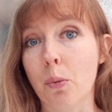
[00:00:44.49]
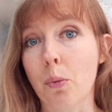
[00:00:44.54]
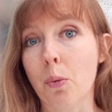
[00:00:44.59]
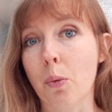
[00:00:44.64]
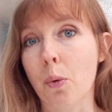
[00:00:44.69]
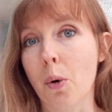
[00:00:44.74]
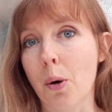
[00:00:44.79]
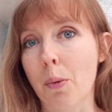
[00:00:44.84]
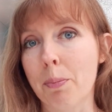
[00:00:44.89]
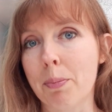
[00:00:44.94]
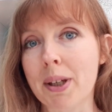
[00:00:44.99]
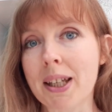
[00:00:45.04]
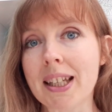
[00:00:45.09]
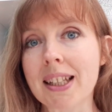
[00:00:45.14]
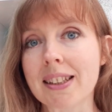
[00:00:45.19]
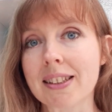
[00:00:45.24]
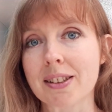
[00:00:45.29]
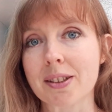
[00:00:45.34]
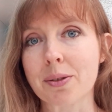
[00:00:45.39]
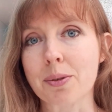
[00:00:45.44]
what
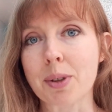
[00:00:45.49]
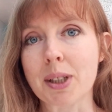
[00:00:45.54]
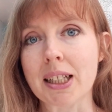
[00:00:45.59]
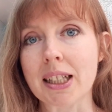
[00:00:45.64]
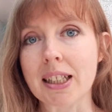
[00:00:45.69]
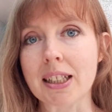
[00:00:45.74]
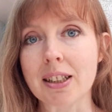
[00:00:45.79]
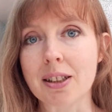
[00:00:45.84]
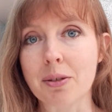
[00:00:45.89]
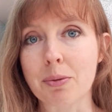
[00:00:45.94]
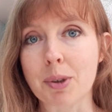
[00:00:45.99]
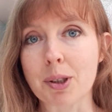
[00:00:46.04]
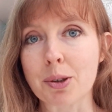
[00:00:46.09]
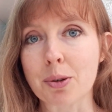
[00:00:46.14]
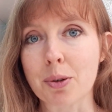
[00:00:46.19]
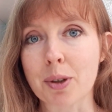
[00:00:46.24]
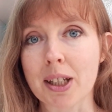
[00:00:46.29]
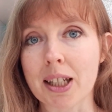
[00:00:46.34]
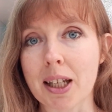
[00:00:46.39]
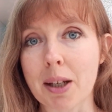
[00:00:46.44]
beads are we
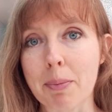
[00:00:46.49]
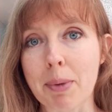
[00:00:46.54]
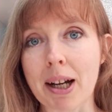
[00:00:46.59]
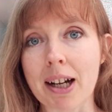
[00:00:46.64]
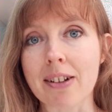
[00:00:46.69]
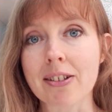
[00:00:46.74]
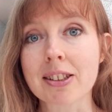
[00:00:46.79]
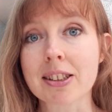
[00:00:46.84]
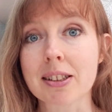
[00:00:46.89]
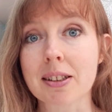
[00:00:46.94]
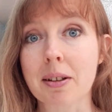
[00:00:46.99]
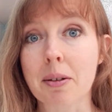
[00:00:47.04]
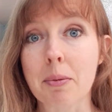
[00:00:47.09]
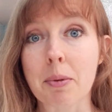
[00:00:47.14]
talking about.